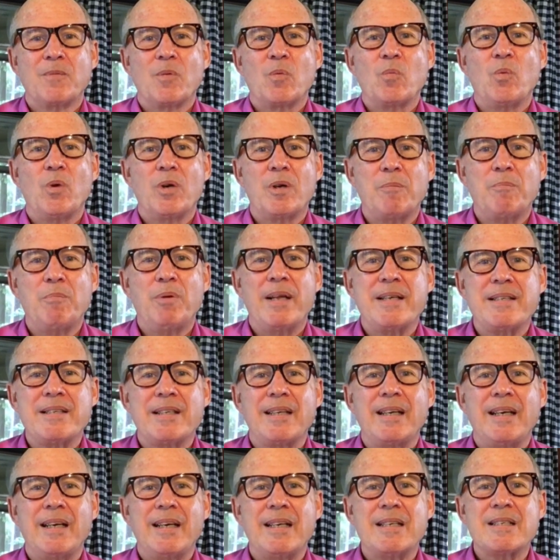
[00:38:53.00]
What a
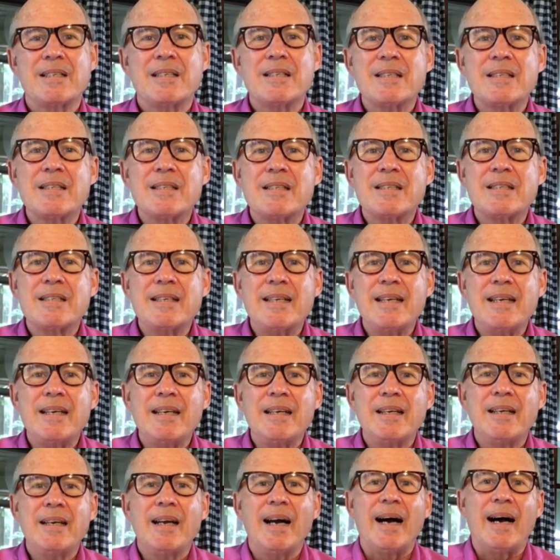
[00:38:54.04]
blessing it is to see
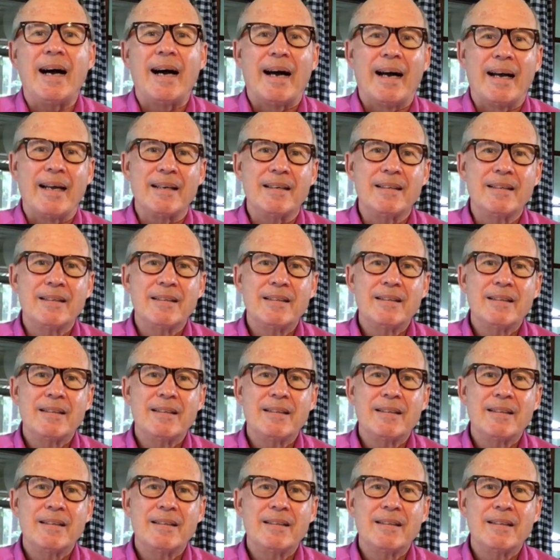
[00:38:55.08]
God